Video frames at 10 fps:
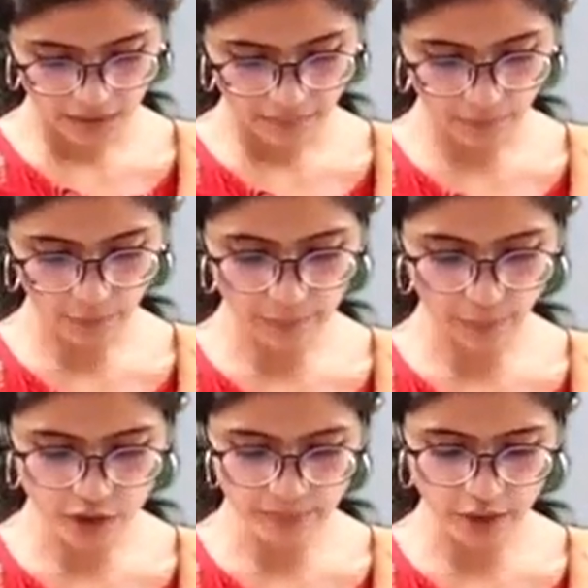Avoid
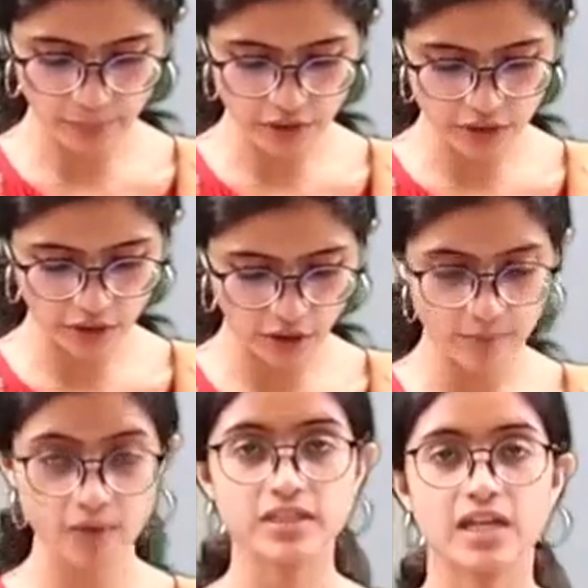postmenopausal
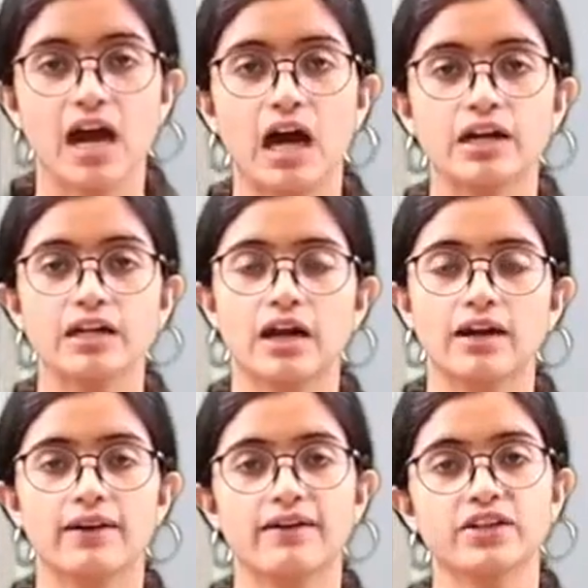hormones.
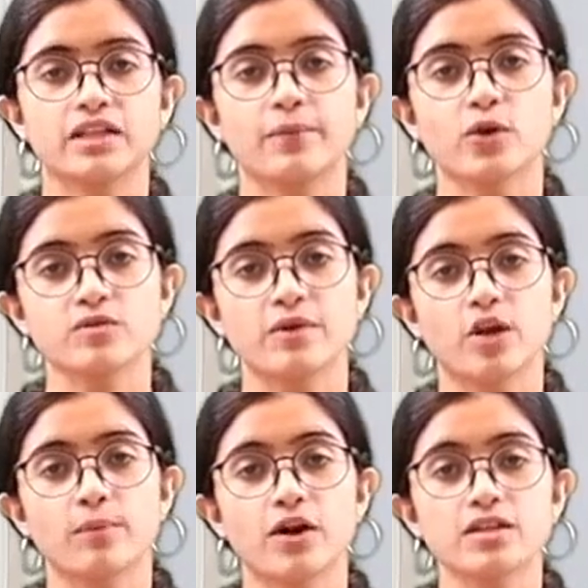After the
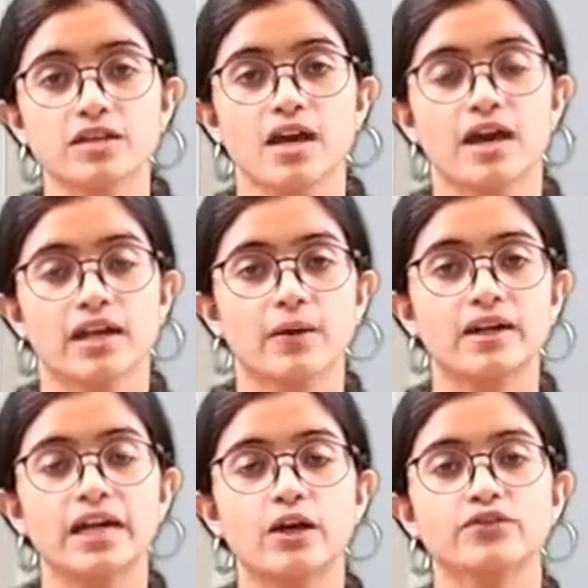postmenopause, now
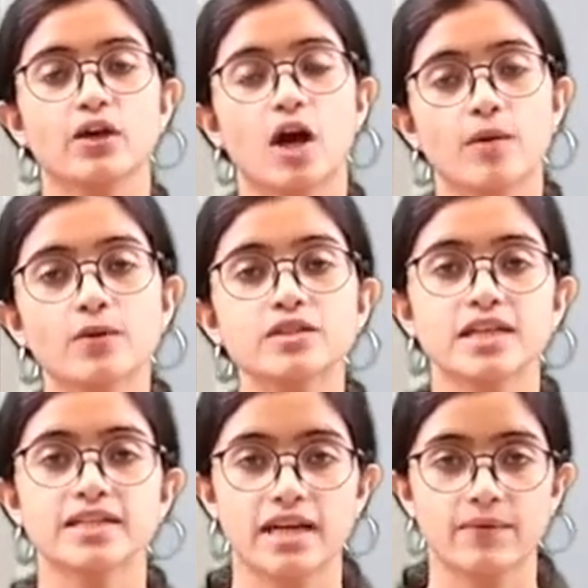intake of the hormones
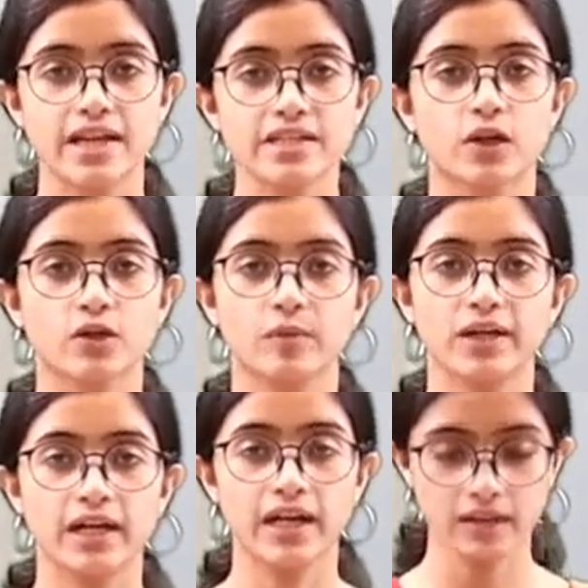is advised not to be
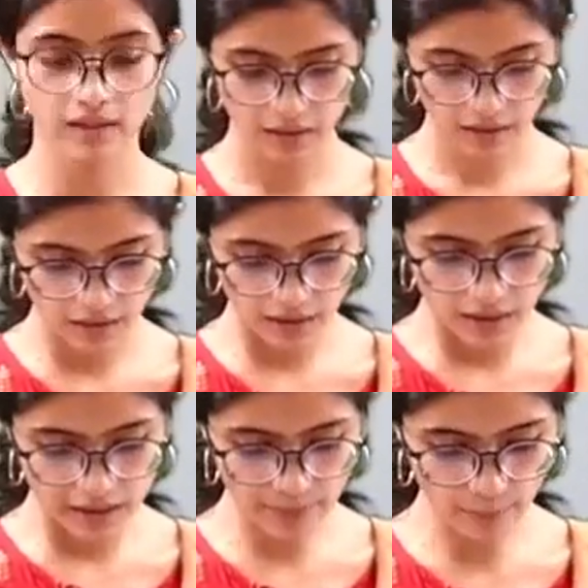done.
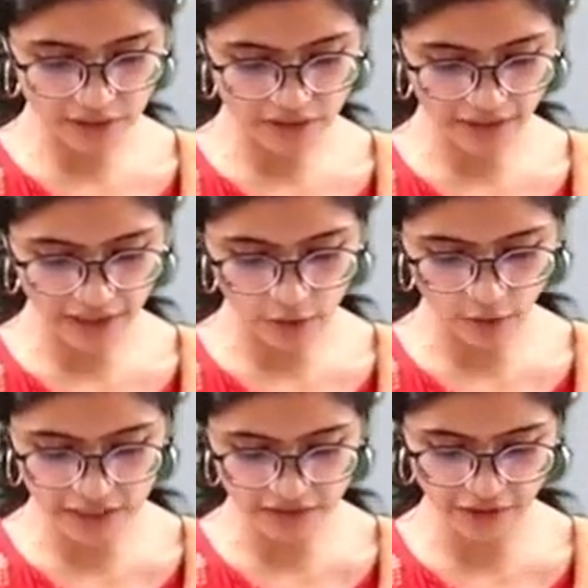Tamoxifen and
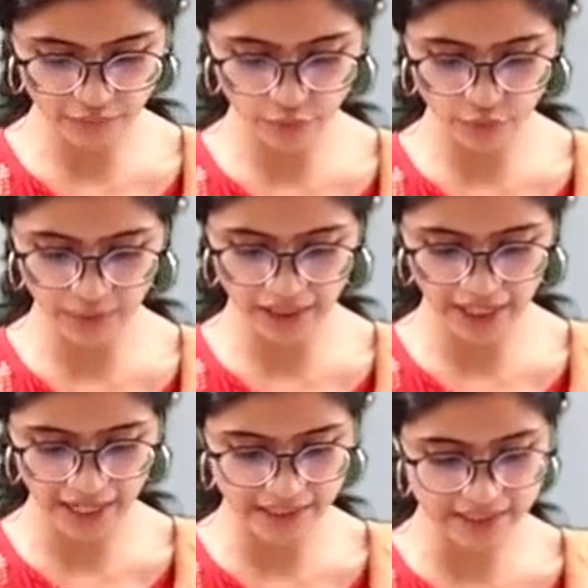Raloxifen for women at
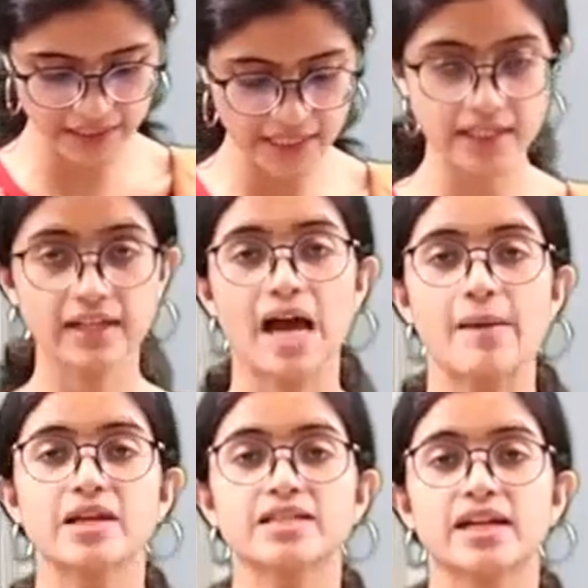high risk. These are the
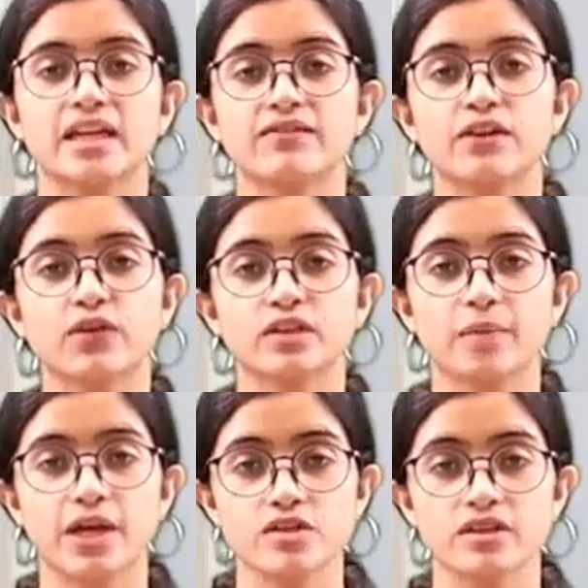tablets that are given for the
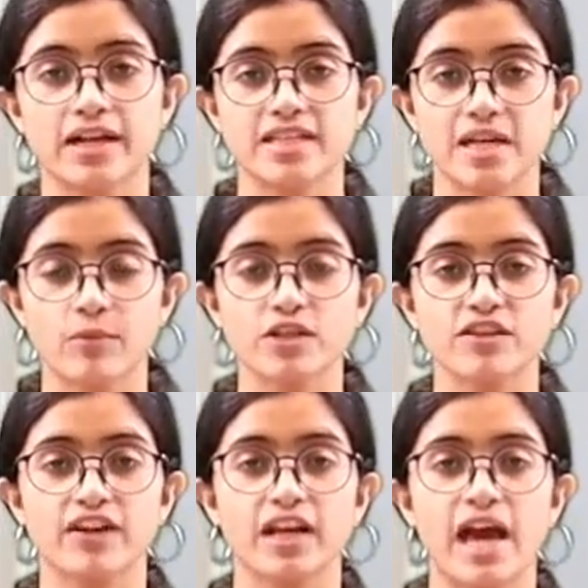patient, that is
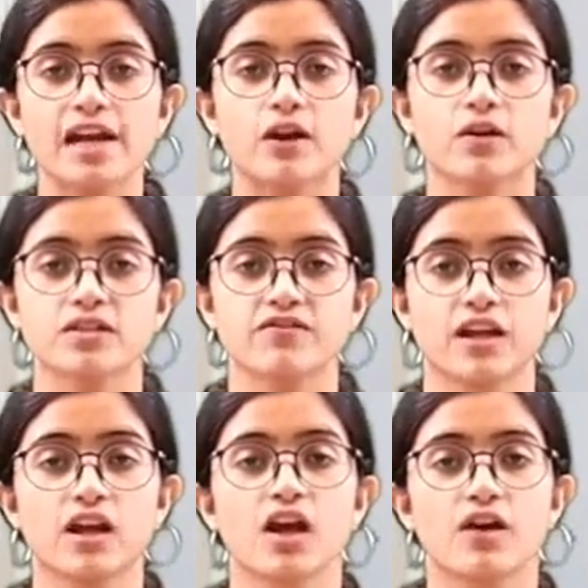Tamoxifen and
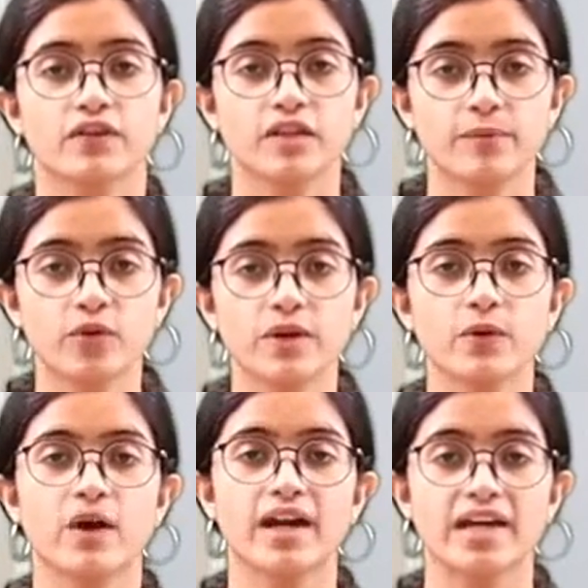Raloxifen for the women
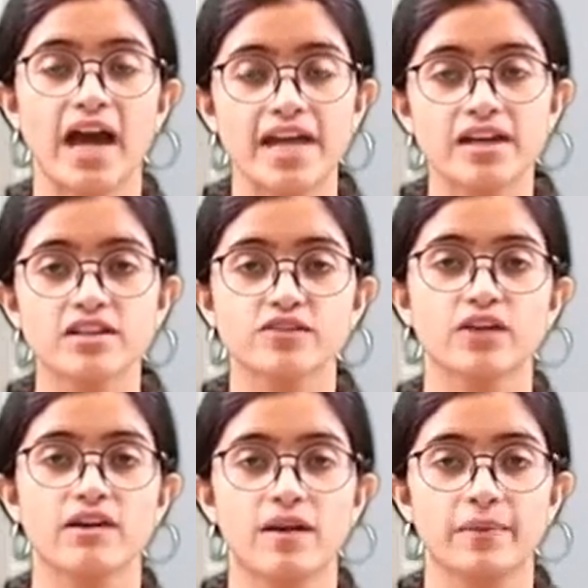who are at a higher risk for
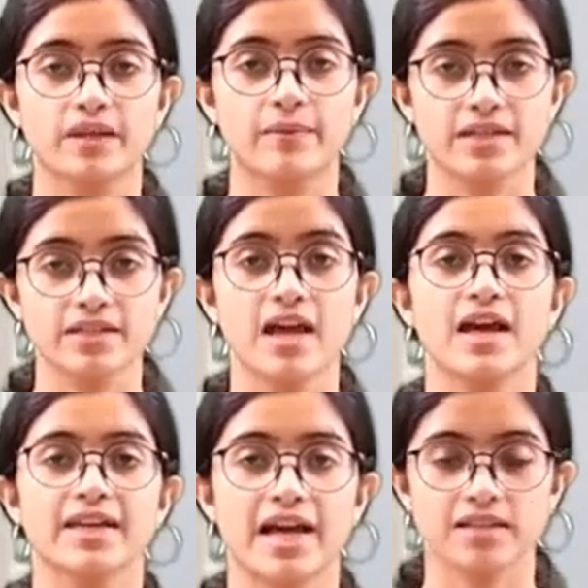developing the breast
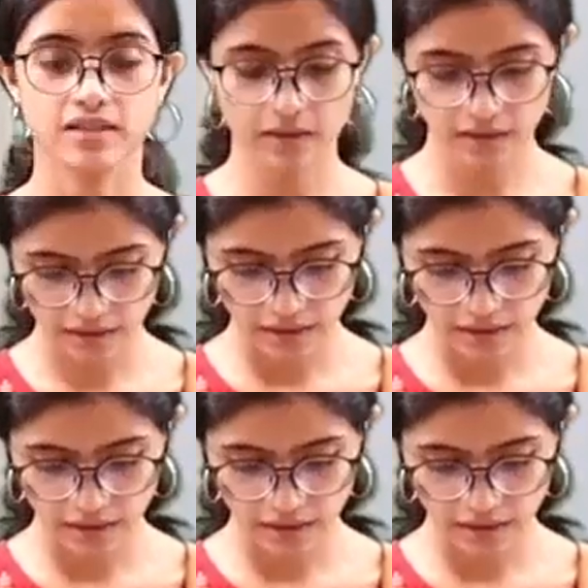cancer.